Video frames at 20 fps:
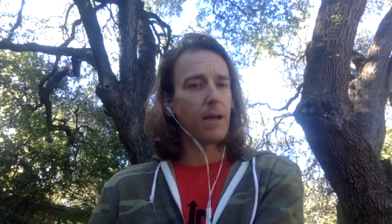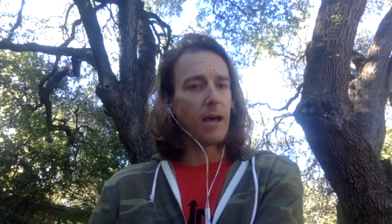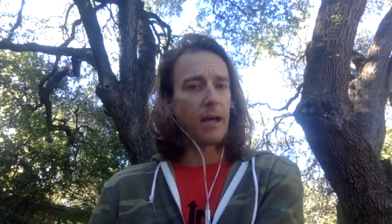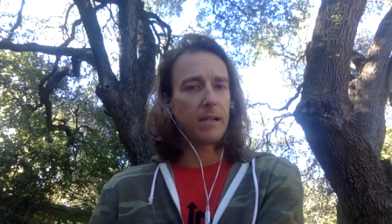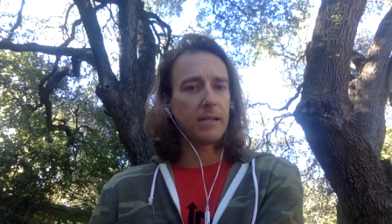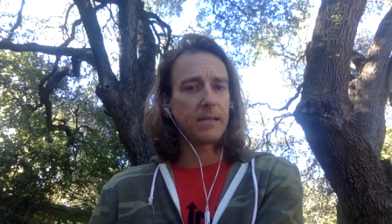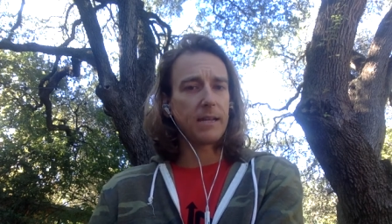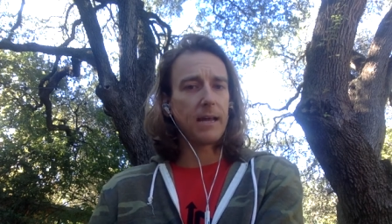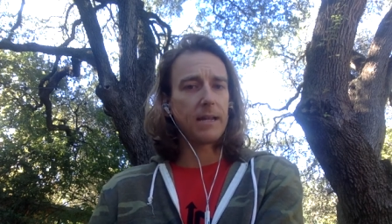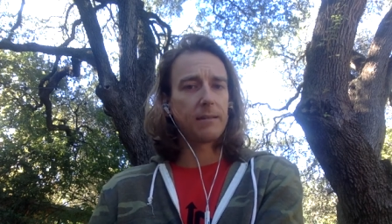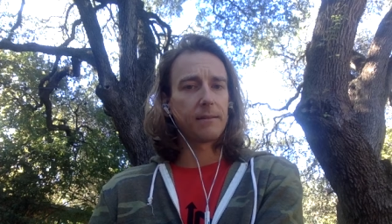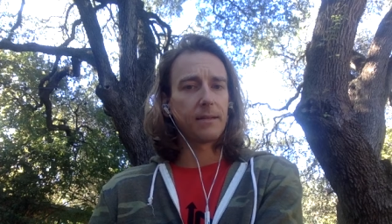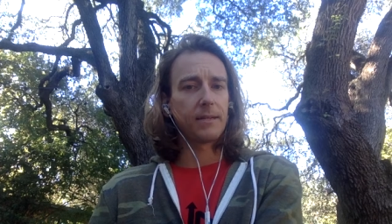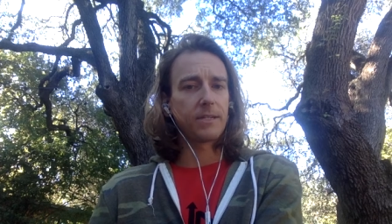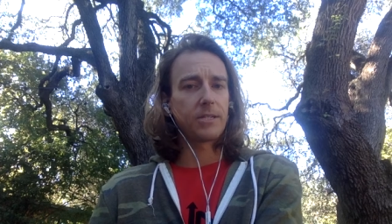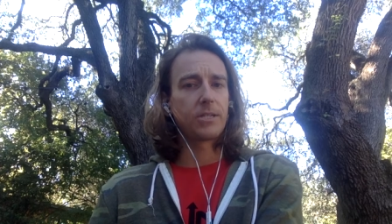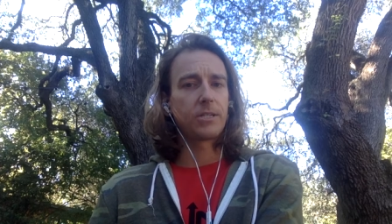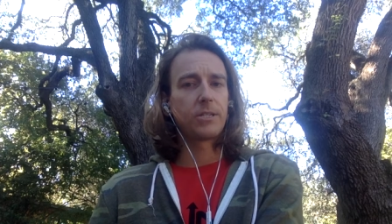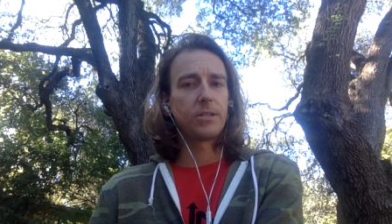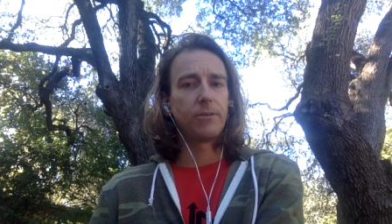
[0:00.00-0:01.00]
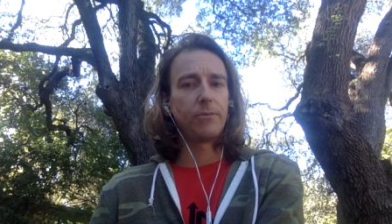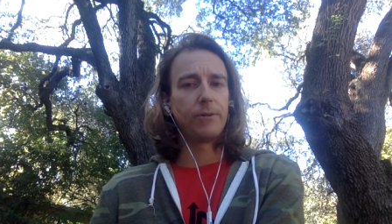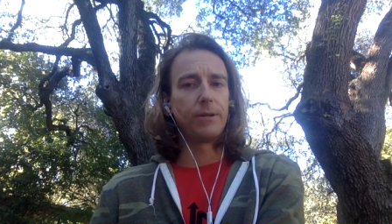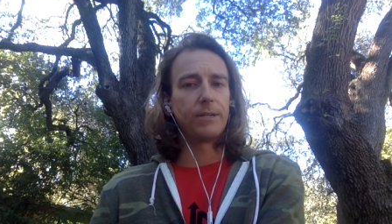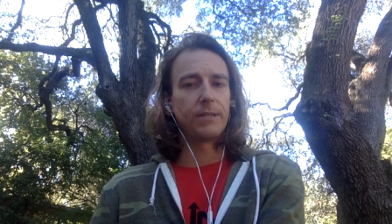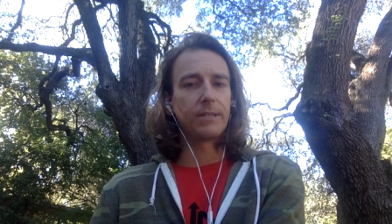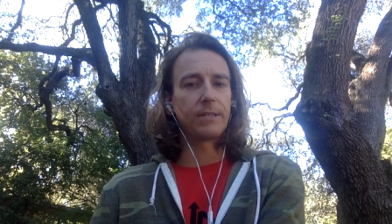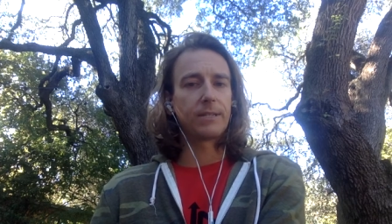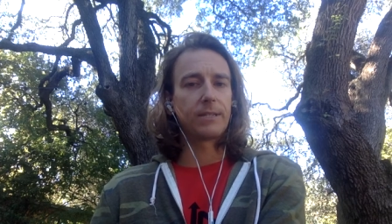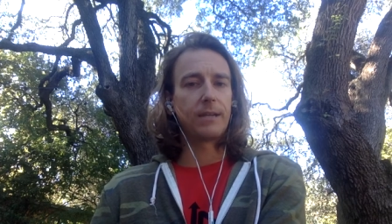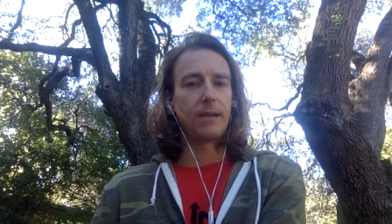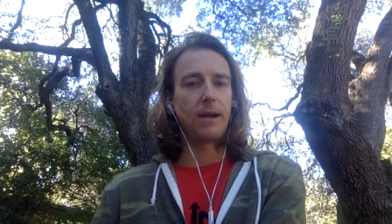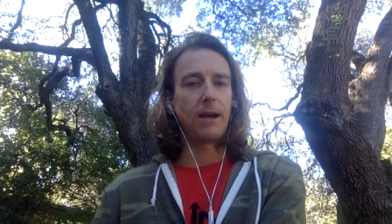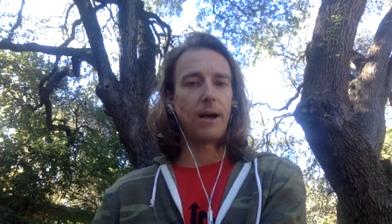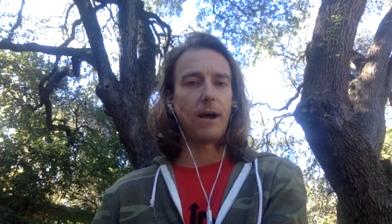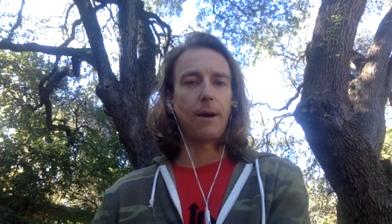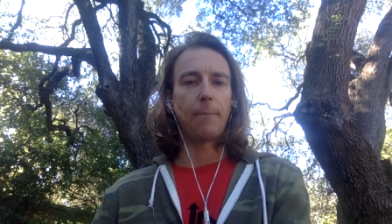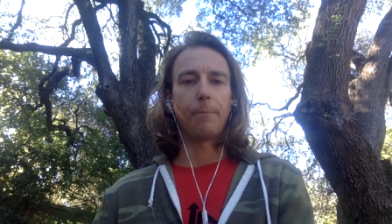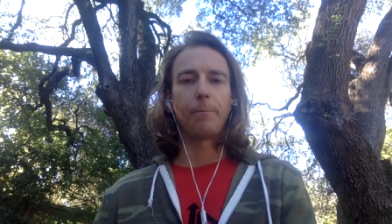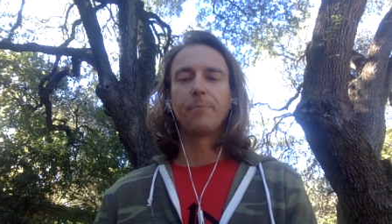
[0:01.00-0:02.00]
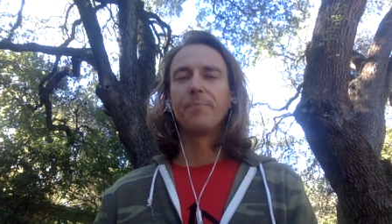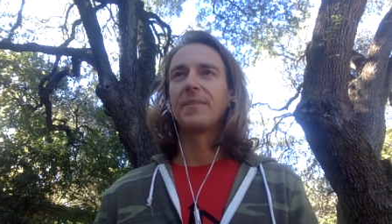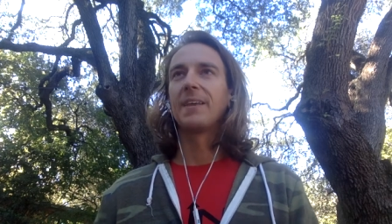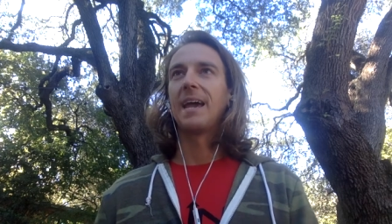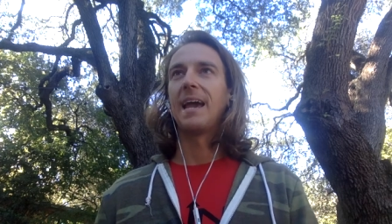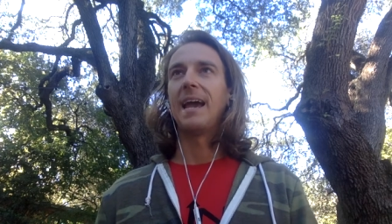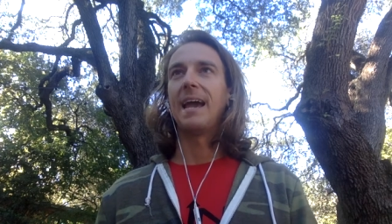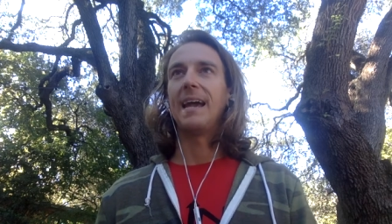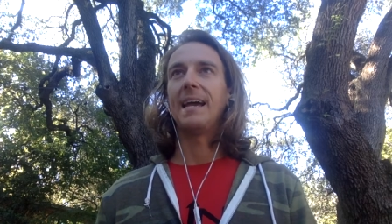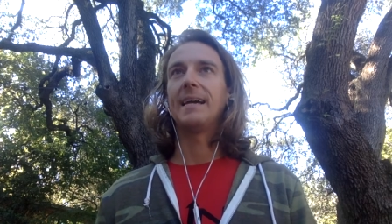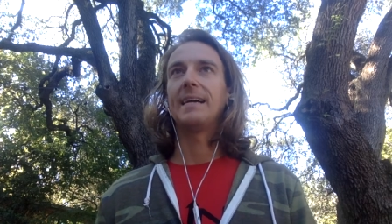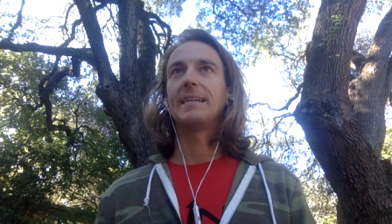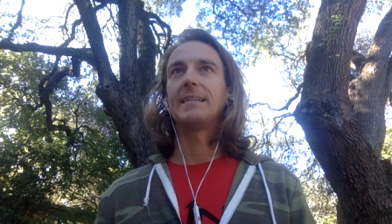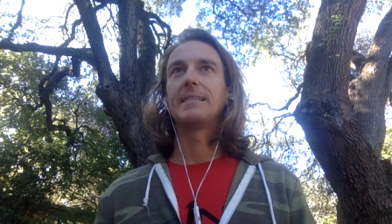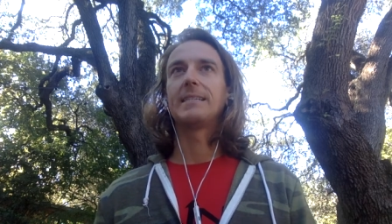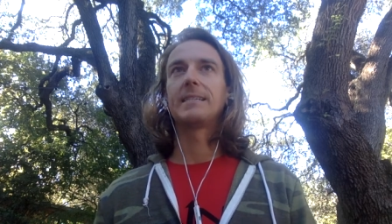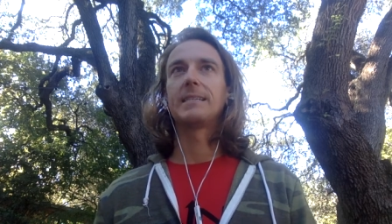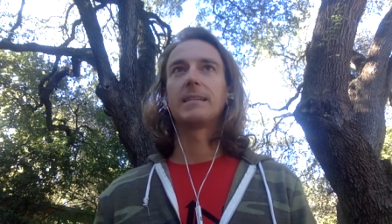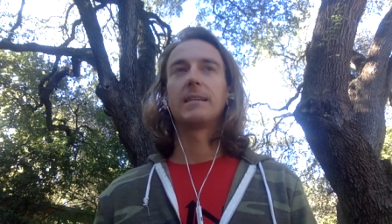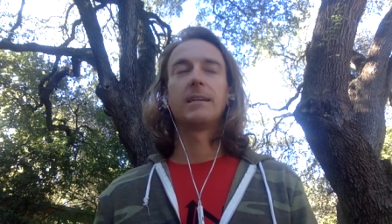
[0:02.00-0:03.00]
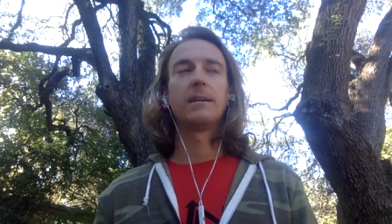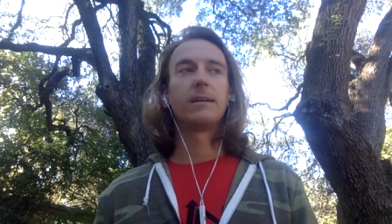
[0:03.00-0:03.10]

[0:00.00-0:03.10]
Hell yeah, let's do it. Um, and